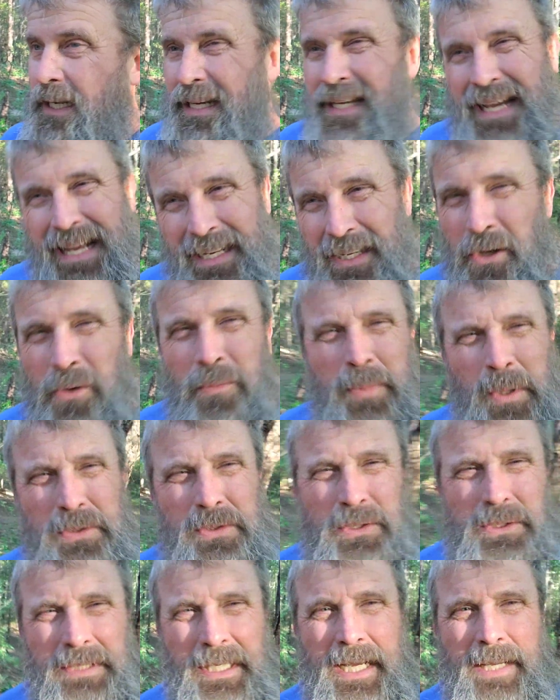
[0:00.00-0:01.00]
I know most
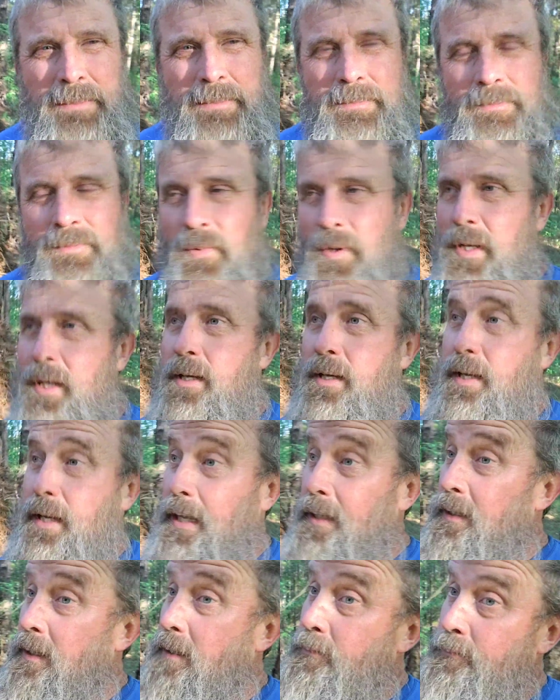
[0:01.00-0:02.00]
of the time, well, I
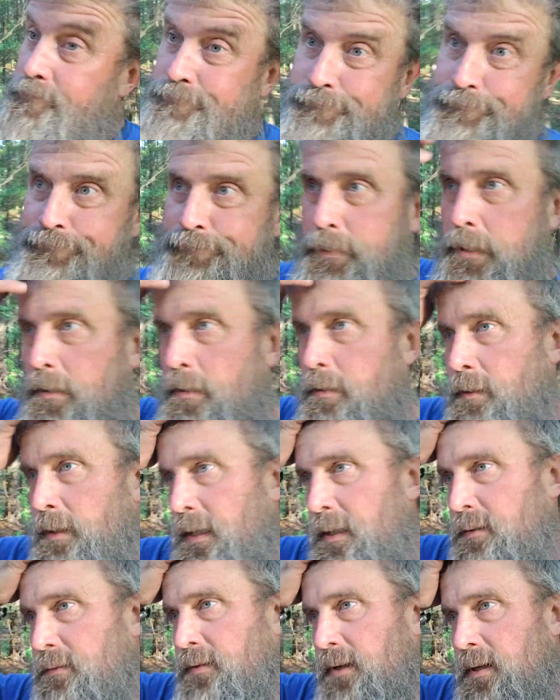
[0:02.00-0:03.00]

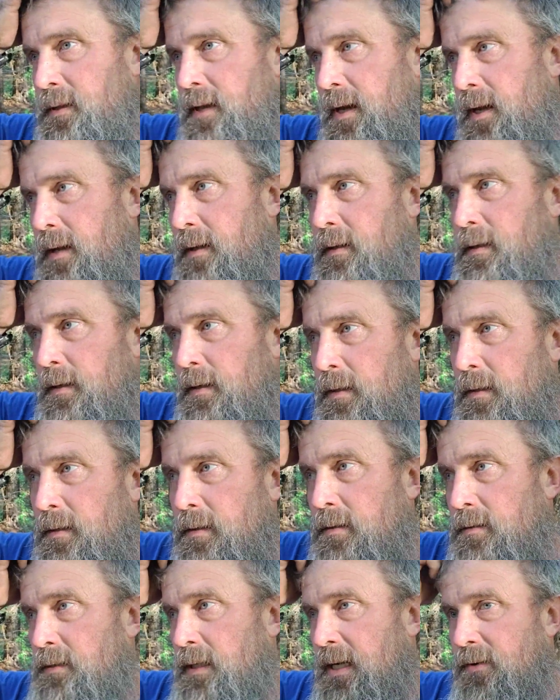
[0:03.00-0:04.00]
can't say that,
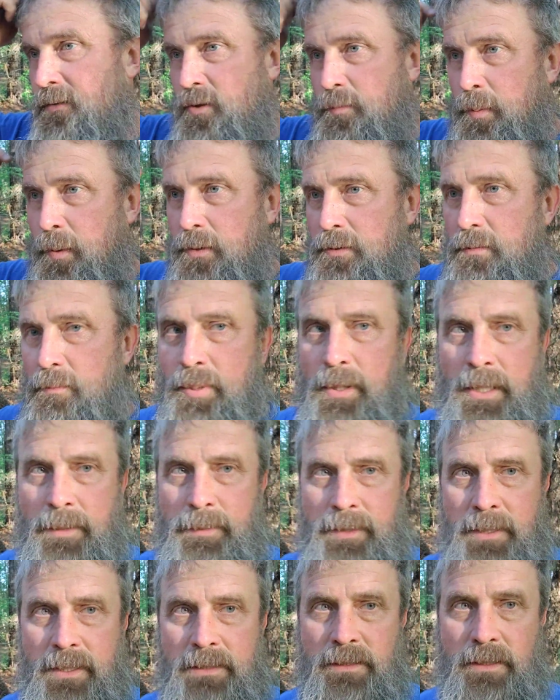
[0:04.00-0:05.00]
because the average person probably
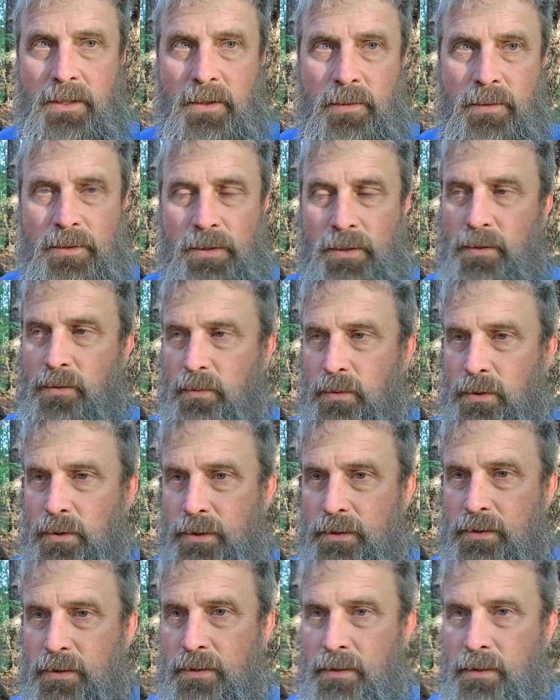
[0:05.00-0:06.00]
doesn't go into the
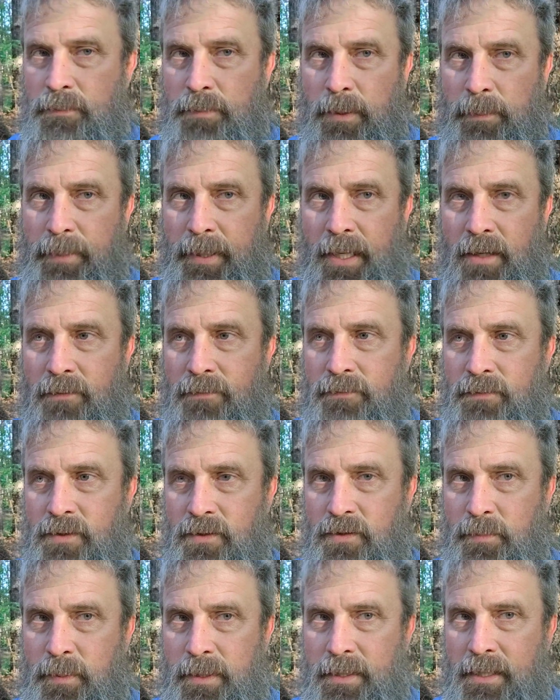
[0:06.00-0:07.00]
woods prepared to
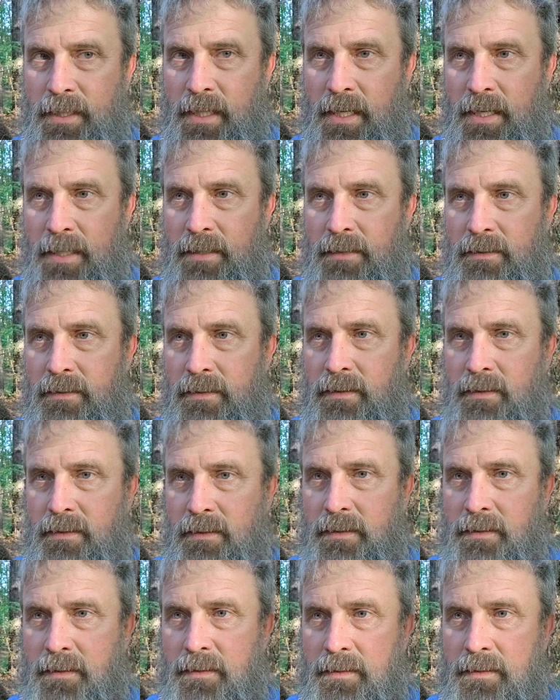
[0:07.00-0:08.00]
spend the night.
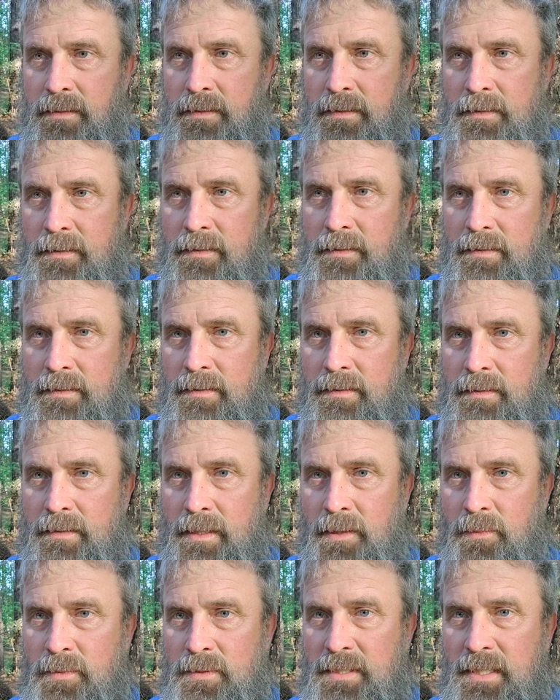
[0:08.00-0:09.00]
I
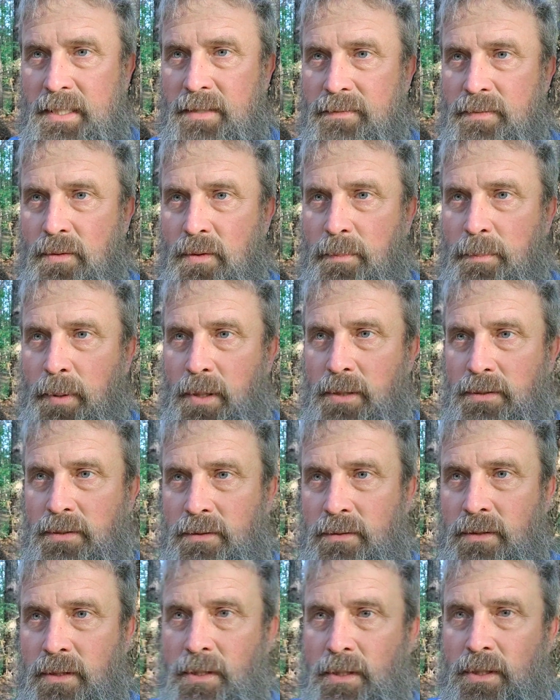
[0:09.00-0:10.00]
would say if you're a
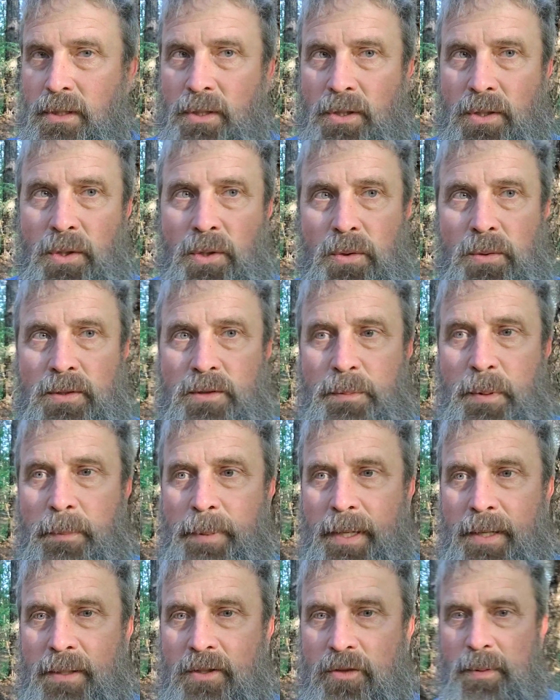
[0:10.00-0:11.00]
person who is
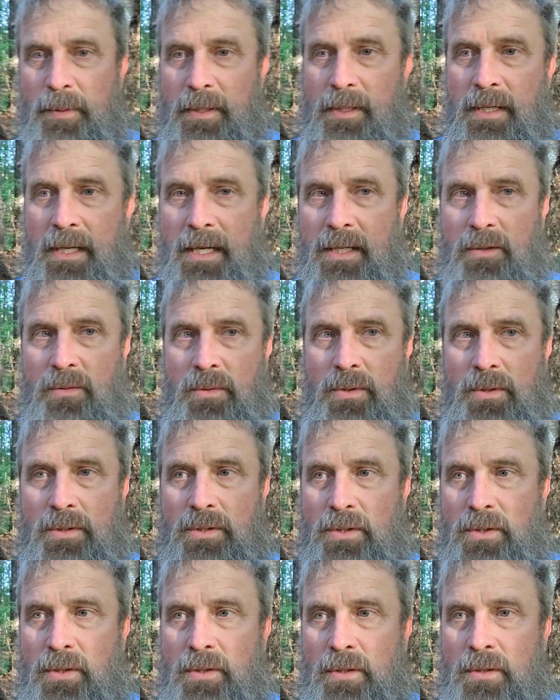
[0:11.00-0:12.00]
prepared to the night in the woods,
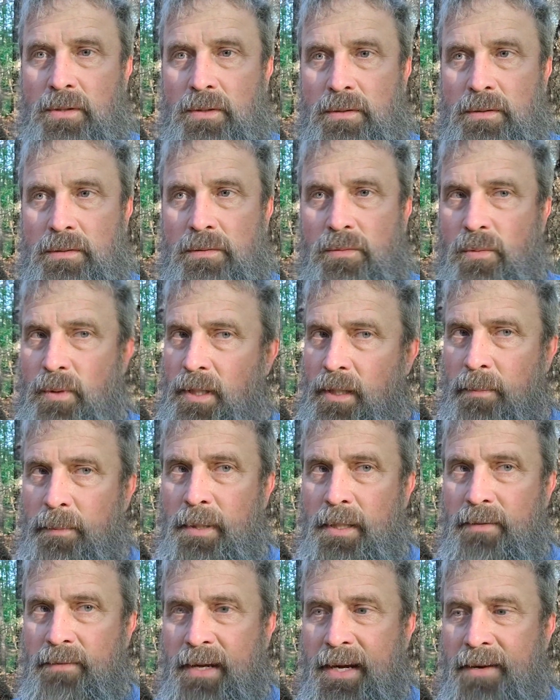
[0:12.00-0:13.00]
you're well
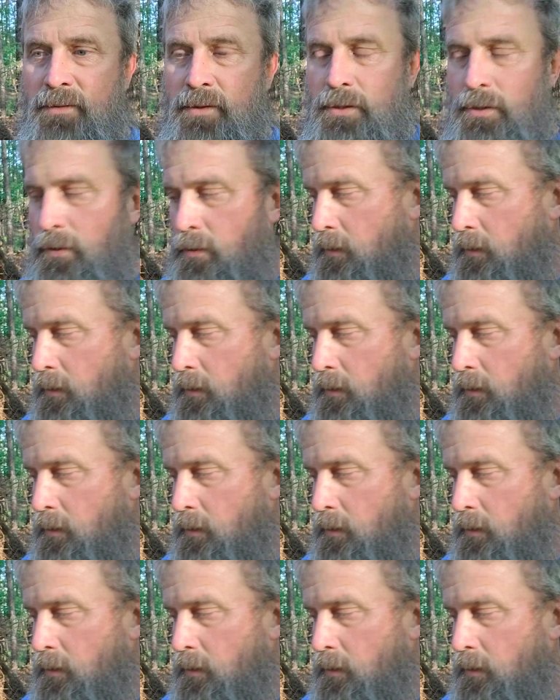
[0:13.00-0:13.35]
above average.